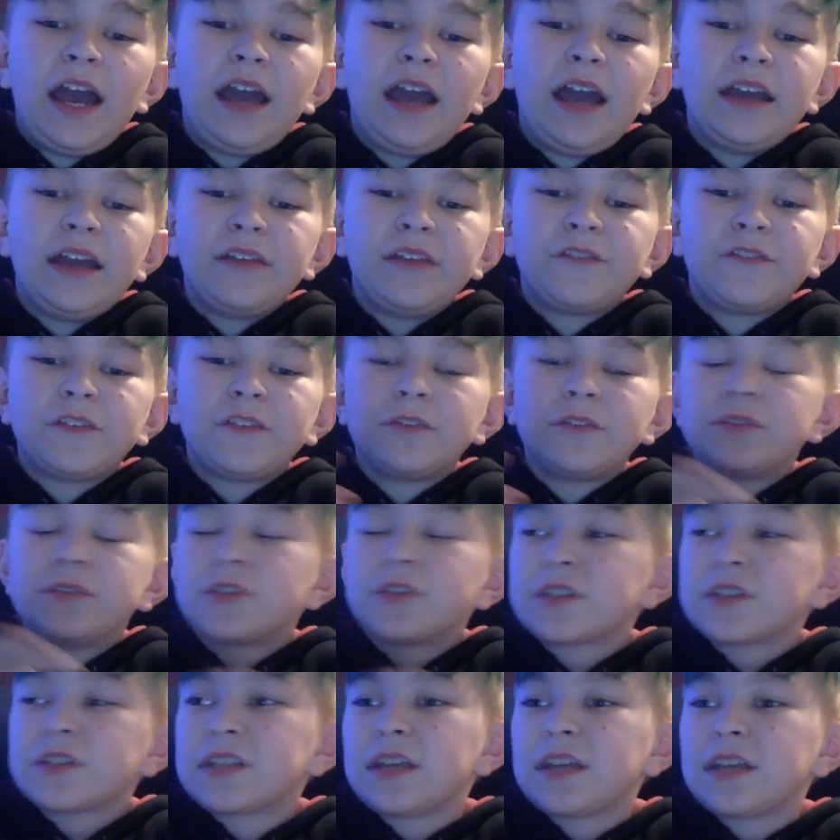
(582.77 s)
you just say
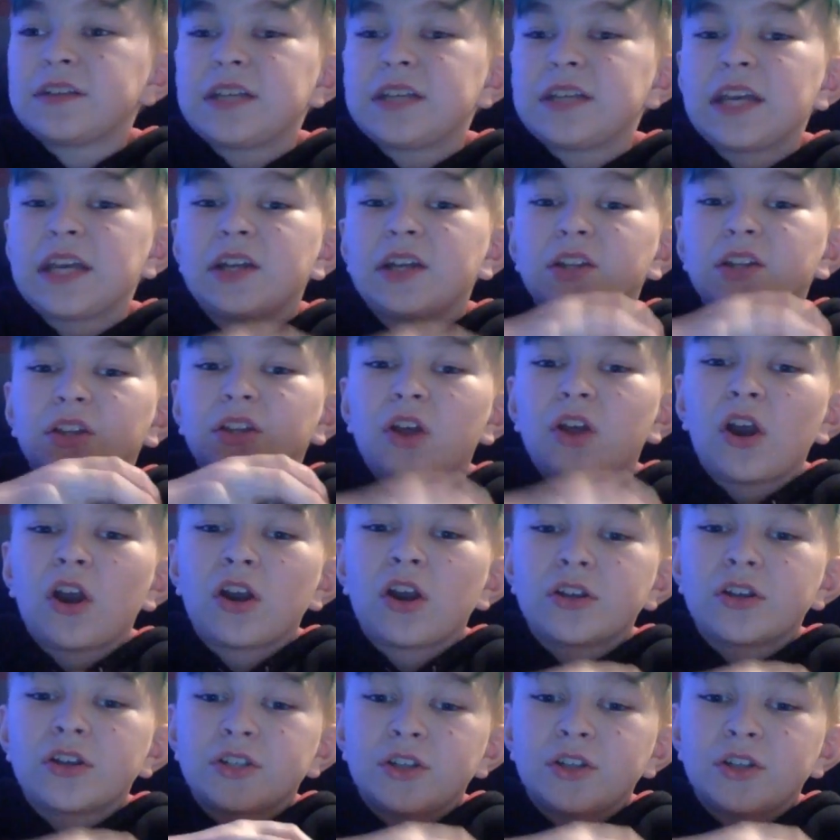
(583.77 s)
you take a large
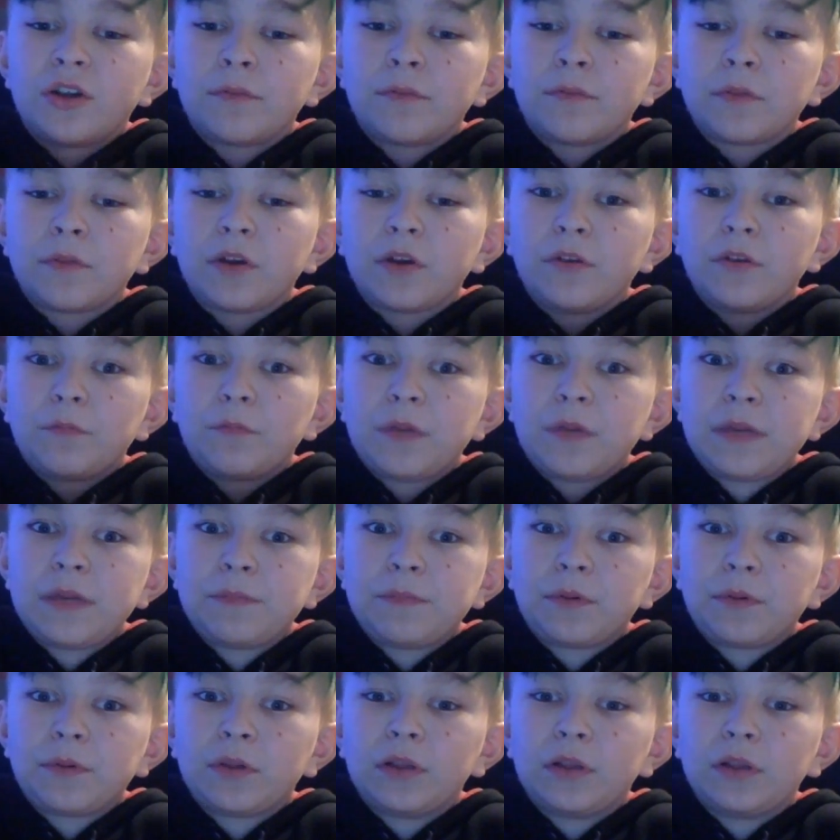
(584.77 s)
number of
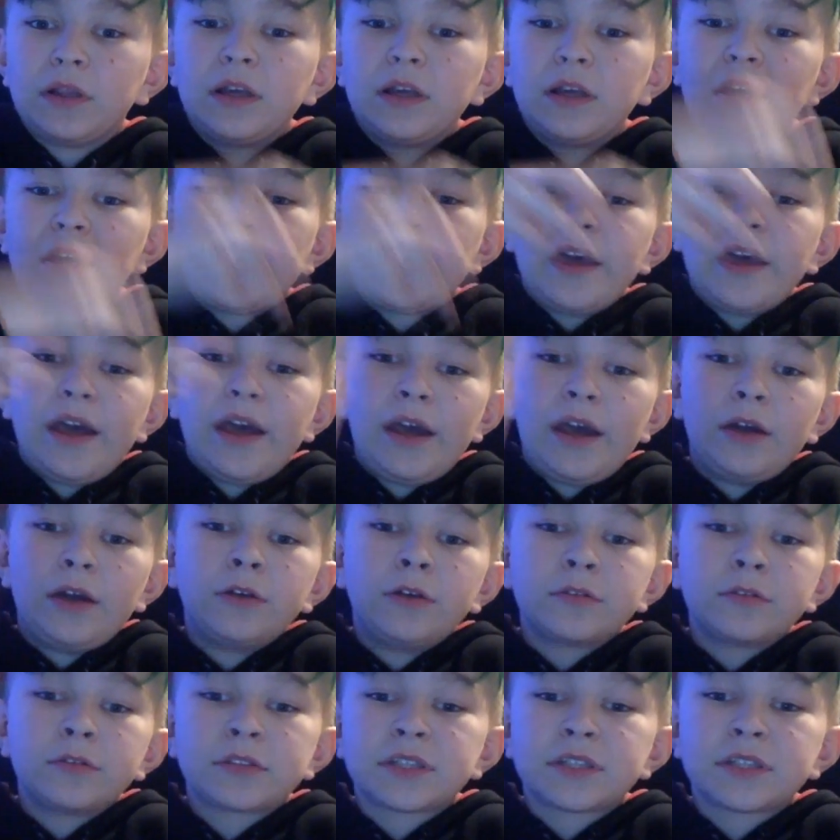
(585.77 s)
people out,
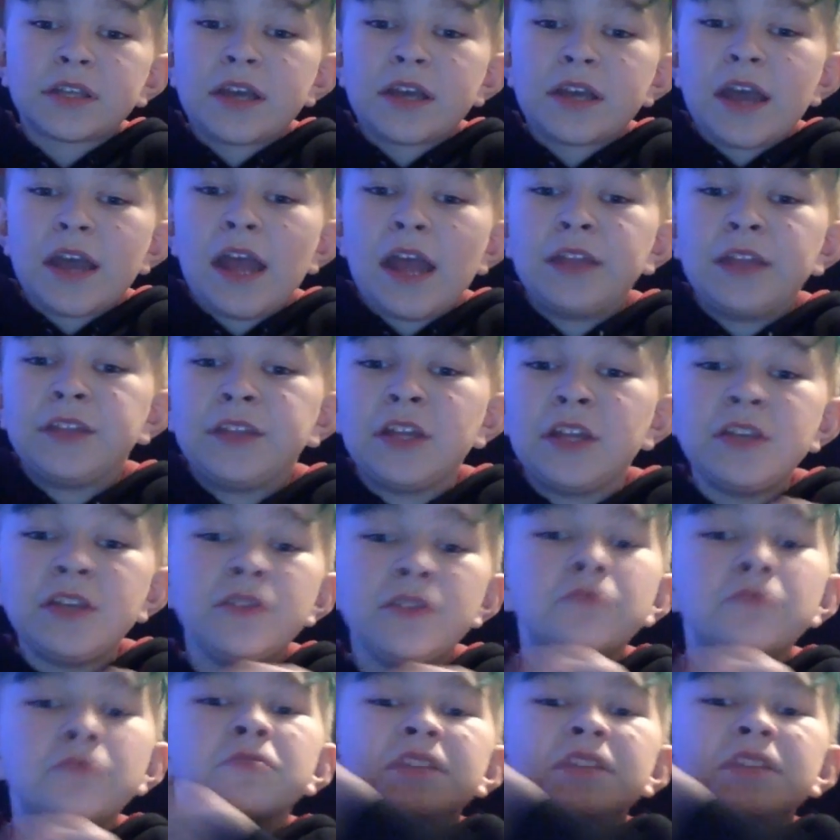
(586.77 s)
and then you
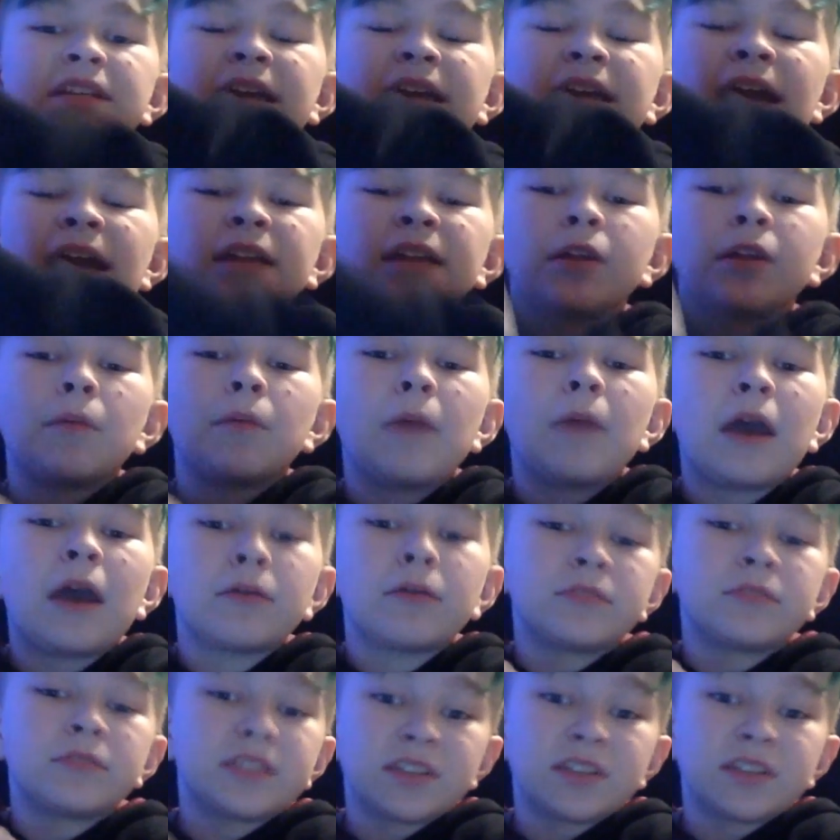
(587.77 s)
scan them
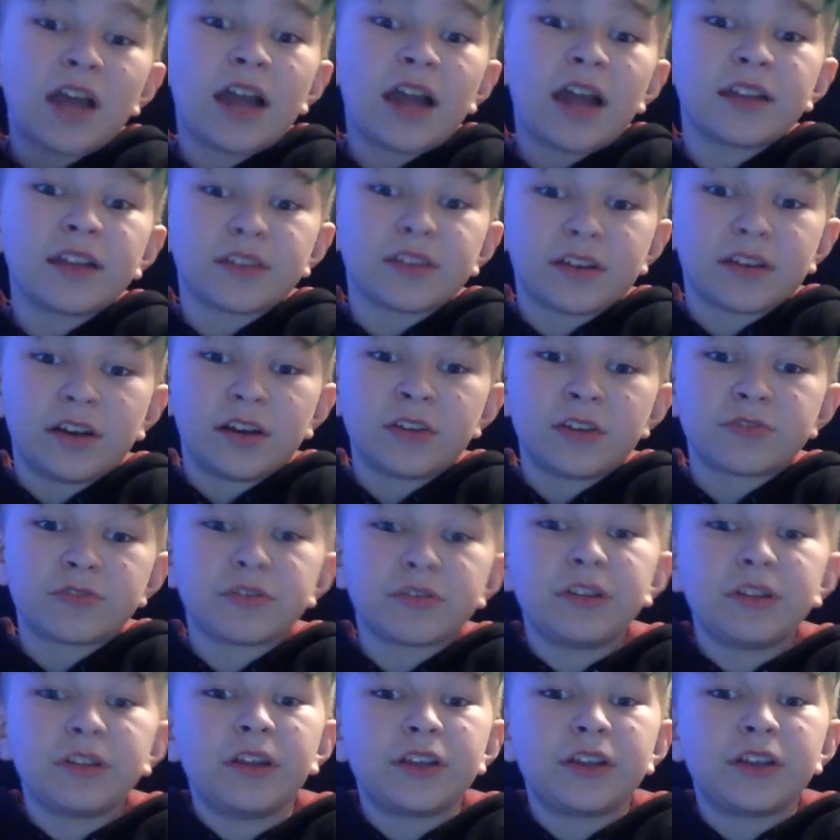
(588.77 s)
outside of the country,
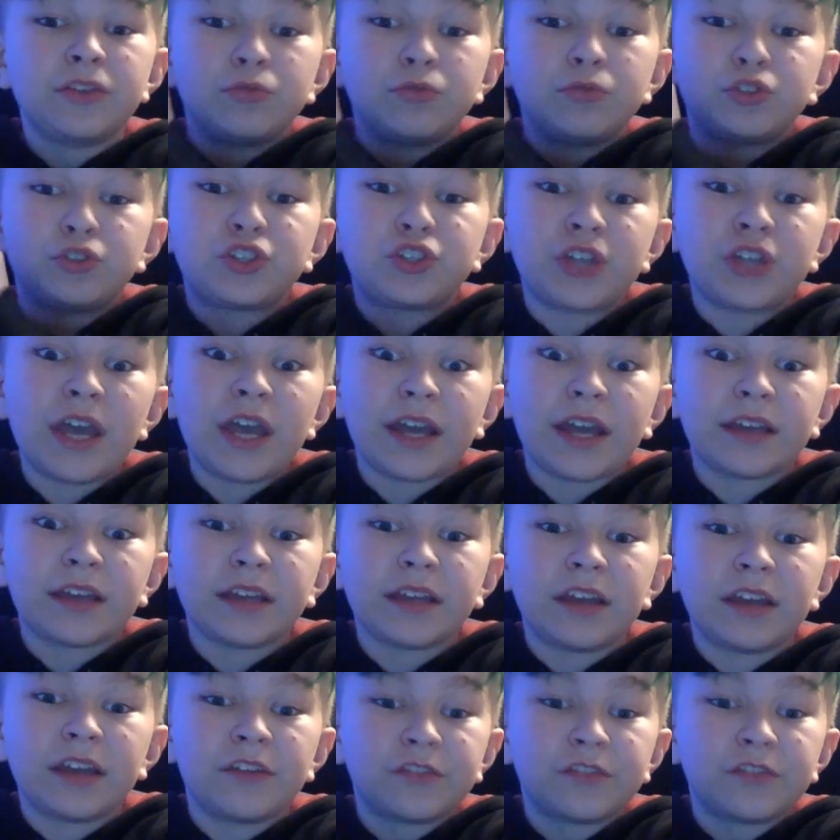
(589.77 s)
you check if
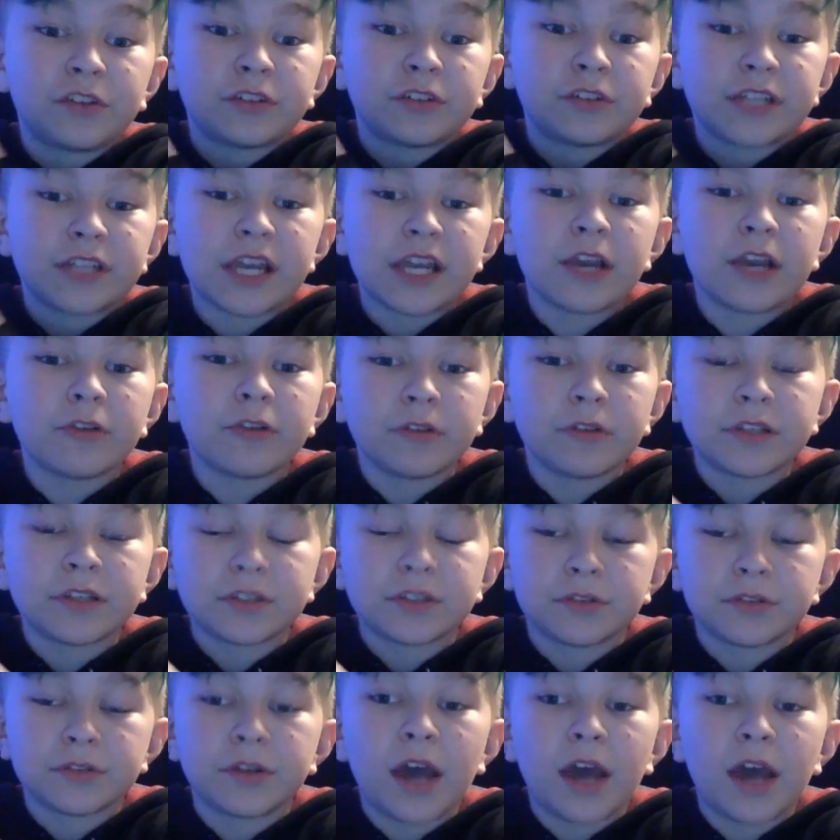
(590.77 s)
they're terrorists or
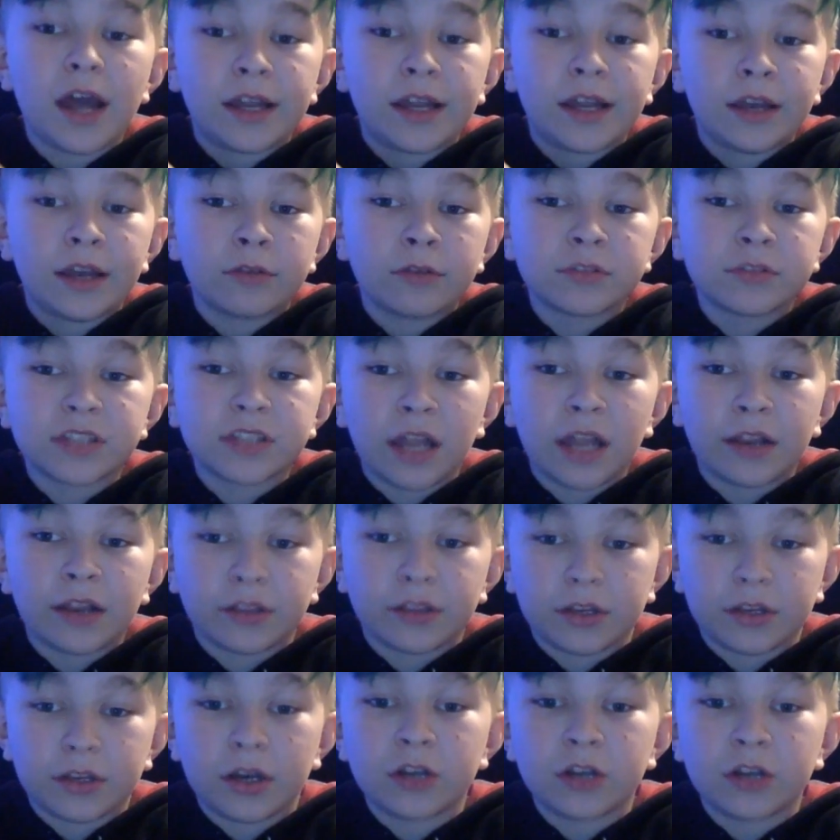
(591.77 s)
not outside of the
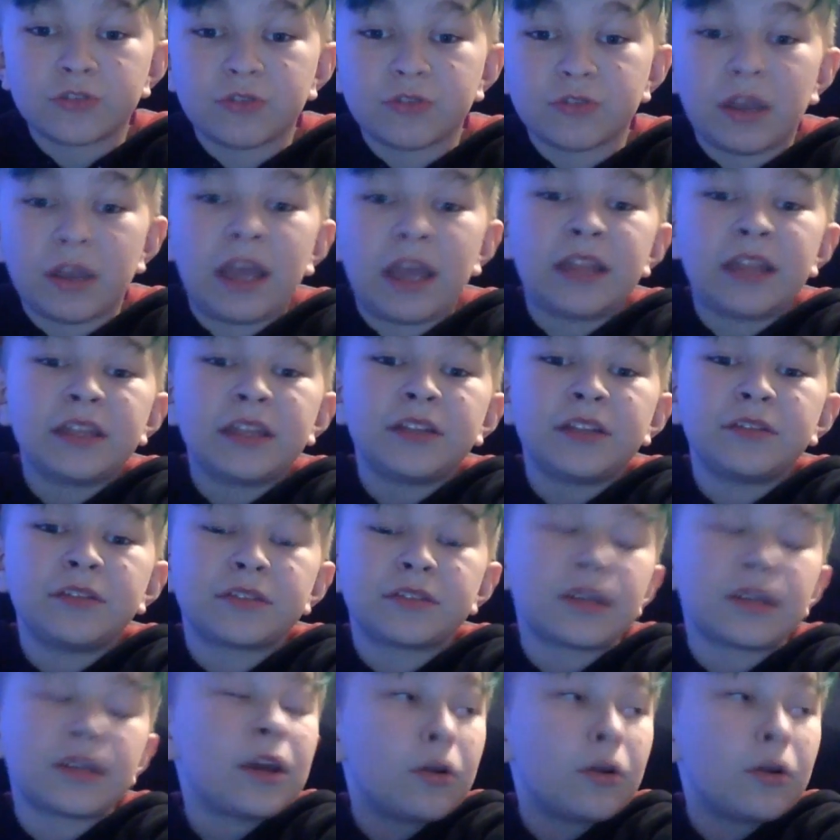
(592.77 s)
country, and then you say,
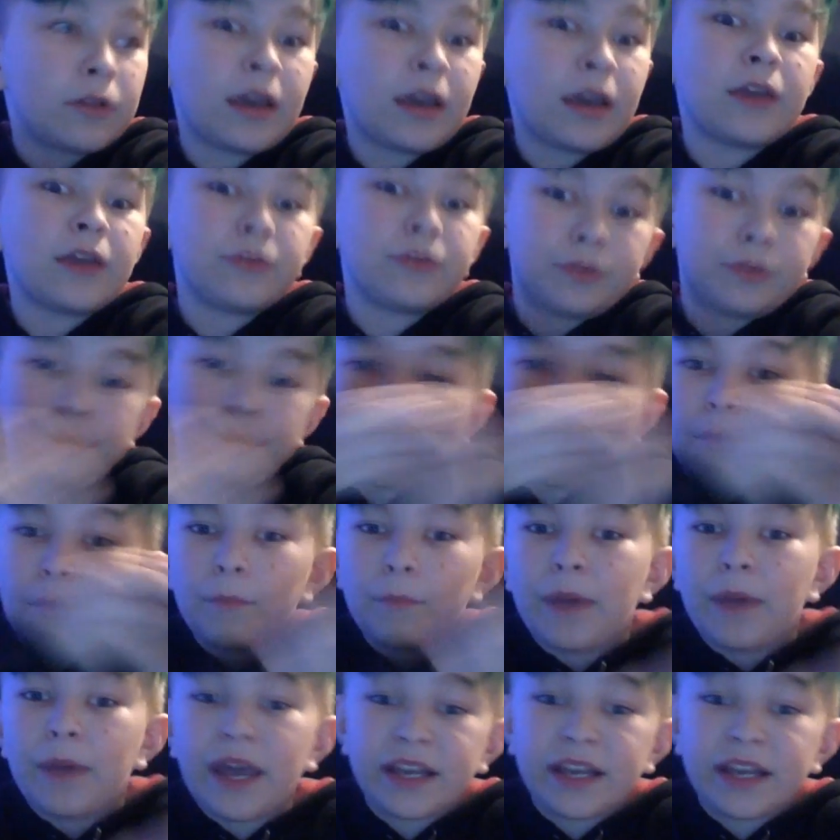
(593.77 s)
okay, you can come
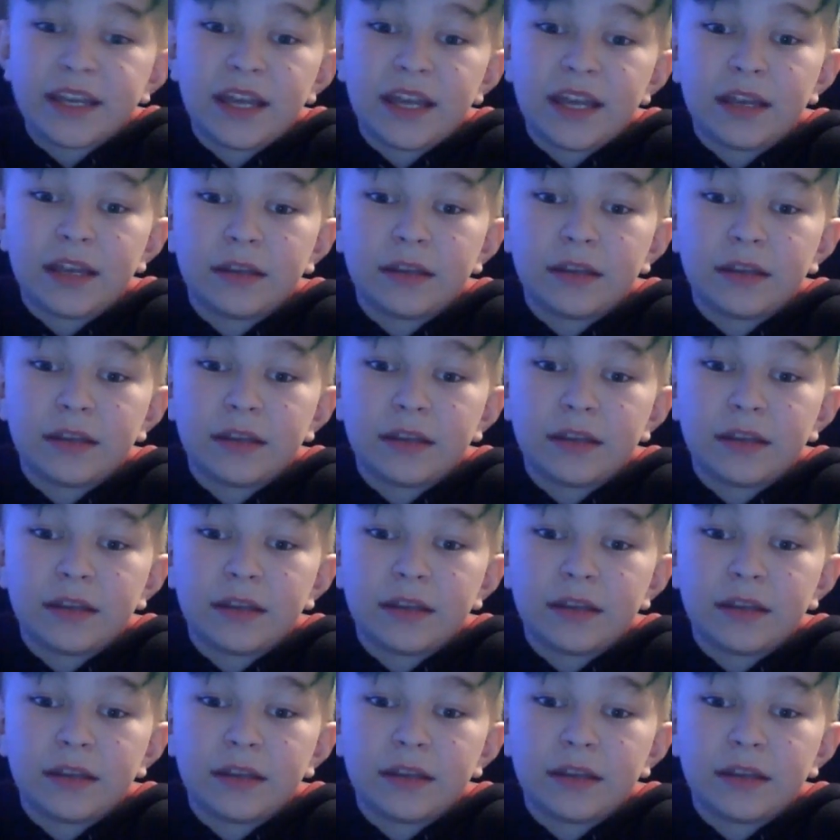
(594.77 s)
back in.